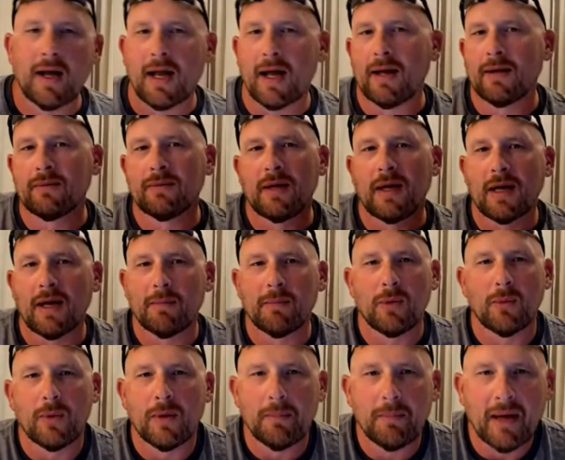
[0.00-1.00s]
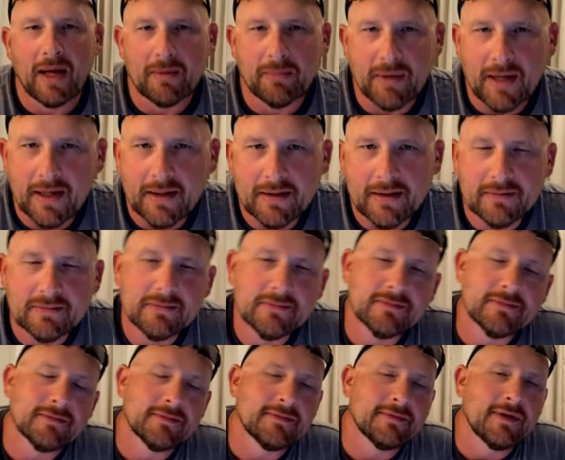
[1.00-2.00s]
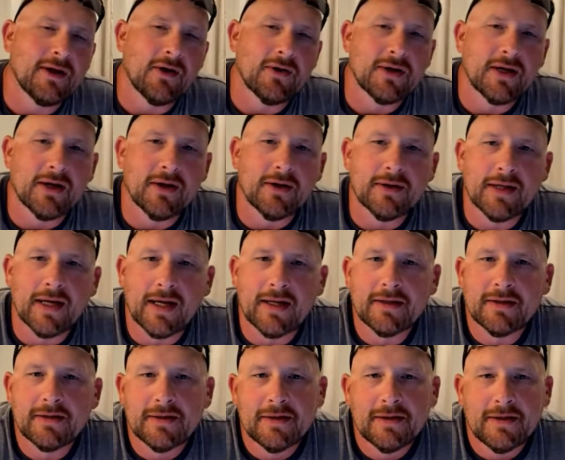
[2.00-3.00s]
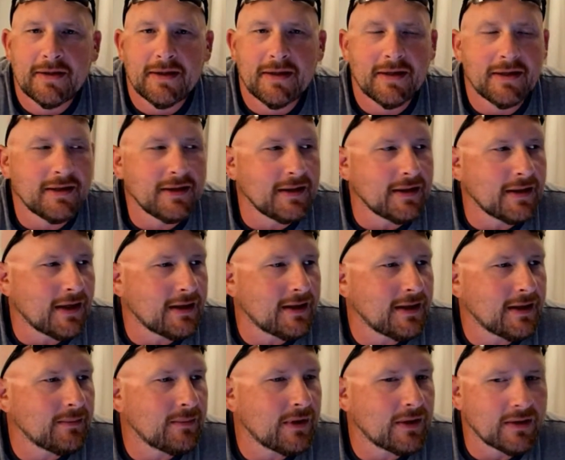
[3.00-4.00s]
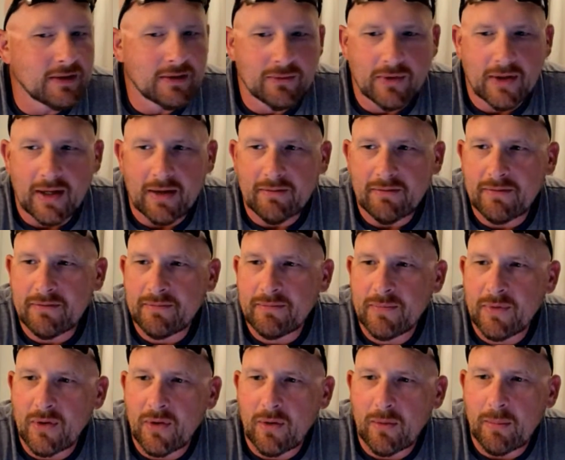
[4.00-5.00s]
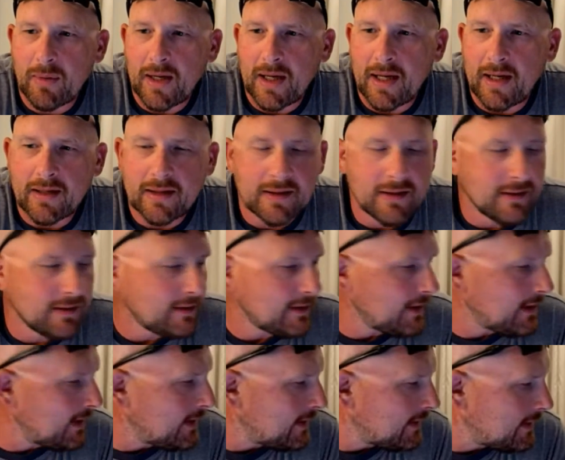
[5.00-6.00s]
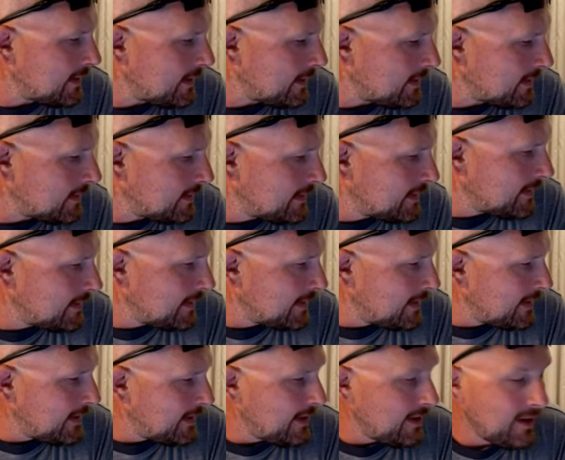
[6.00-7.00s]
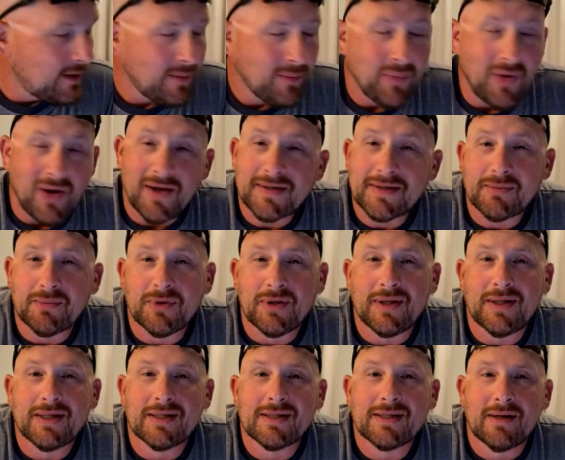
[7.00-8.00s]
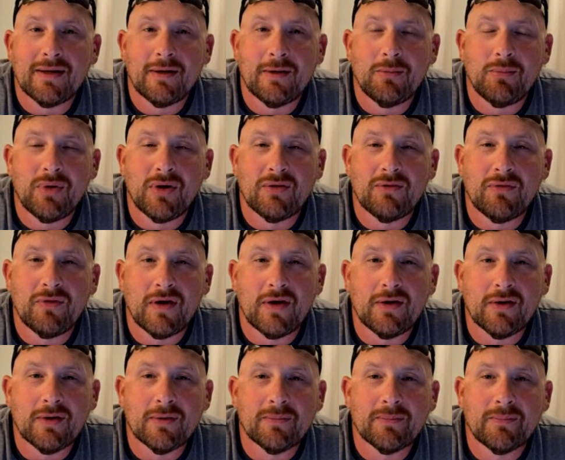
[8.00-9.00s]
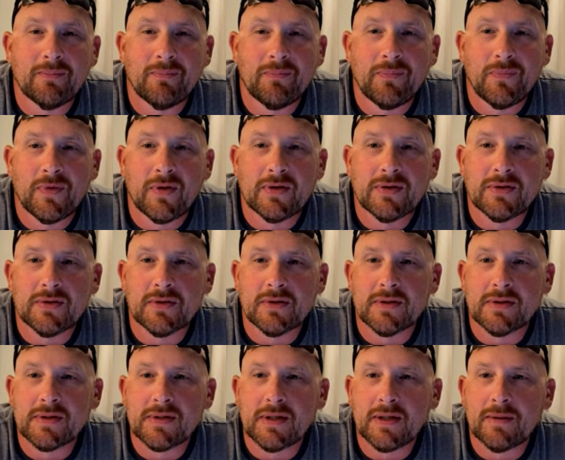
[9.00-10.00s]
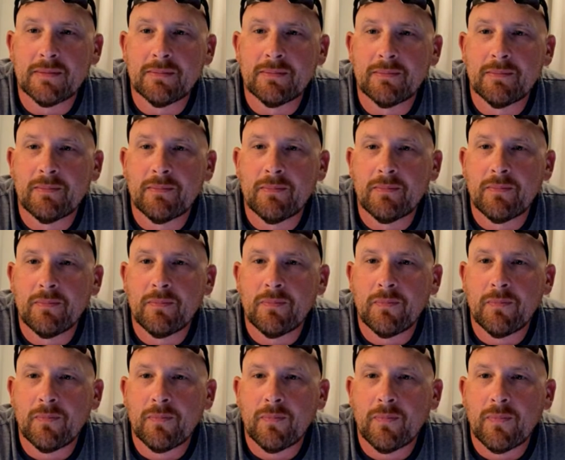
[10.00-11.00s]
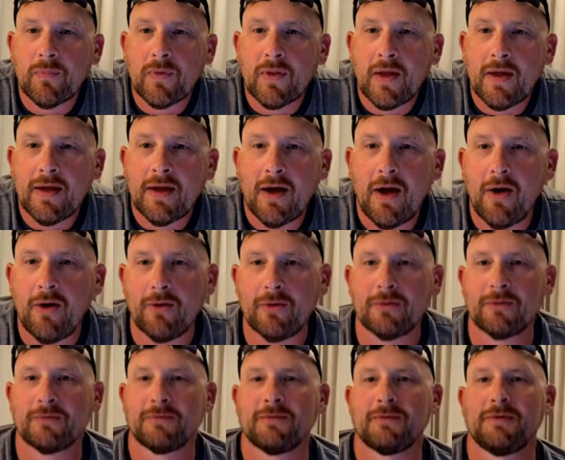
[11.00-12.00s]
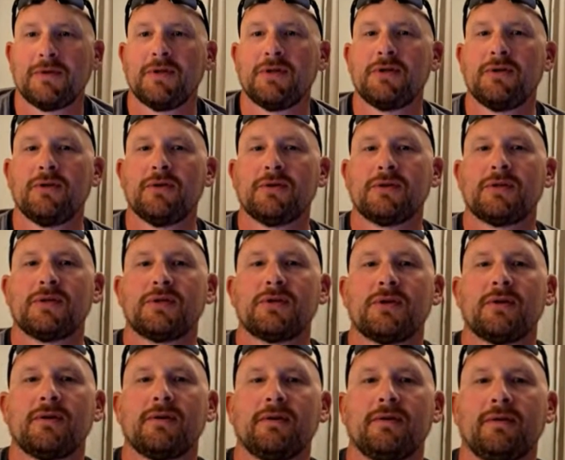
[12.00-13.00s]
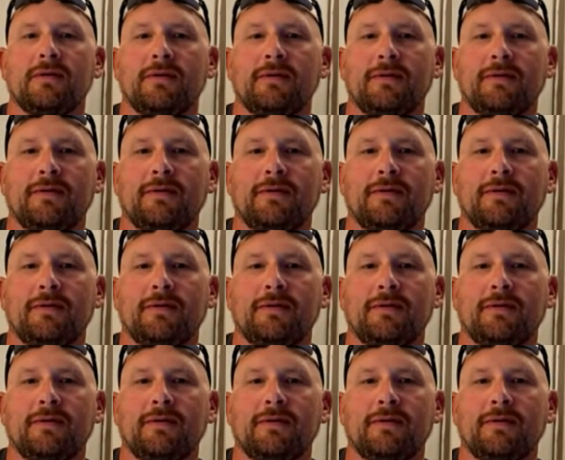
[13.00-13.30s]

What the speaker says: I got my one backpack. I'll carry that, and then I think Melanie will have her bag and possibly this big figure that you're going to see. Oh, did you notice the shirt?